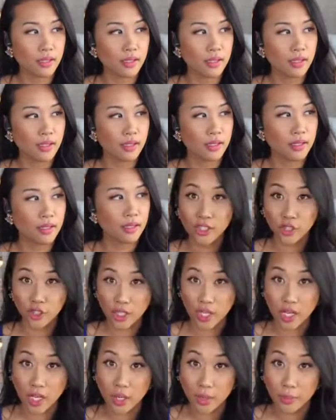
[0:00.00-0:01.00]
click the
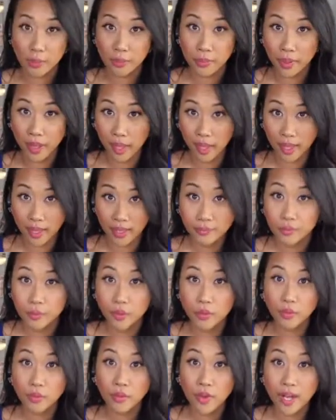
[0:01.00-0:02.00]
share button,
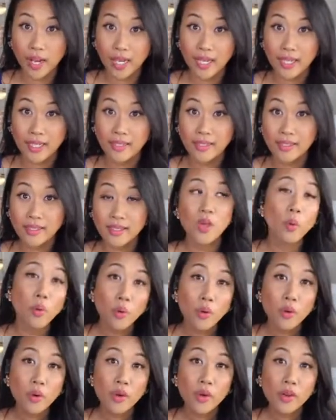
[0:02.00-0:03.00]
right?
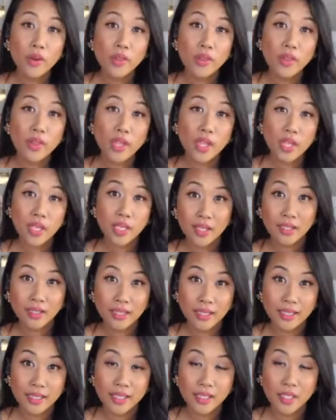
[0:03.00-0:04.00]
Or they could use a
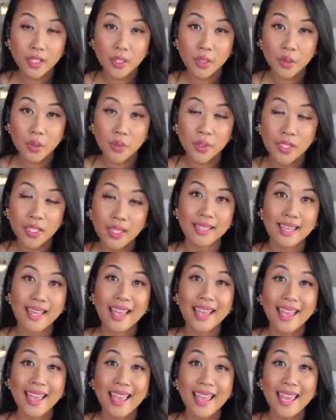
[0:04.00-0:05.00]
click to tweet that says,
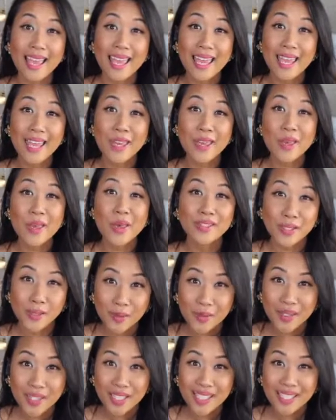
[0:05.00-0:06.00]
hey,
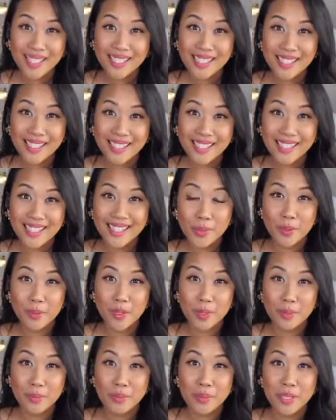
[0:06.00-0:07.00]
tune into this episode
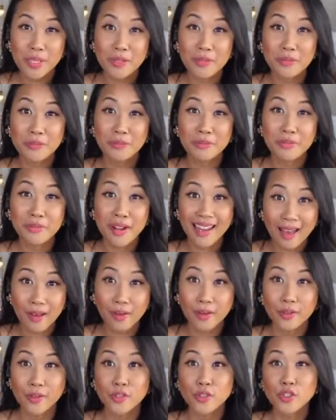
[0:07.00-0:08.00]
with me right
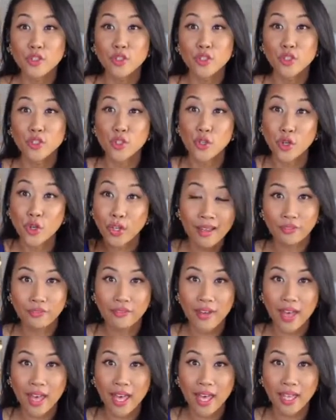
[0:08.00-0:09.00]
now. Join in on the
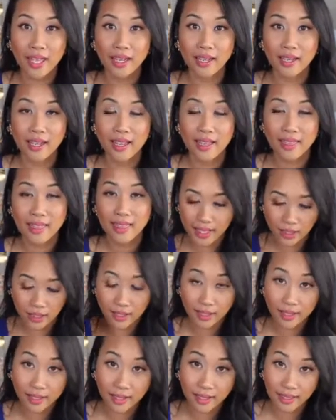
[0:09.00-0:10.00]
fun. And then they just
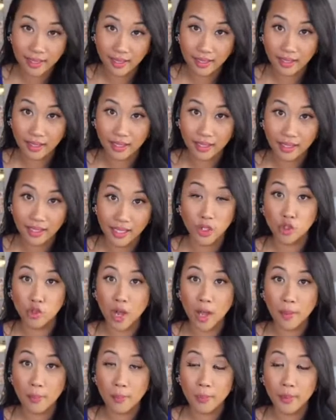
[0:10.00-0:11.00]
click the link. You could
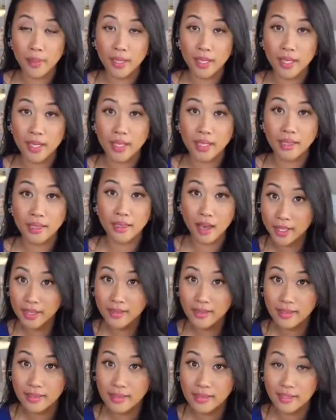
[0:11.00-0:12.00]
drop it in the
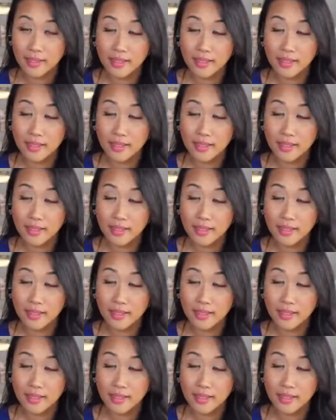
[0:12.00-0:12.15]
comments.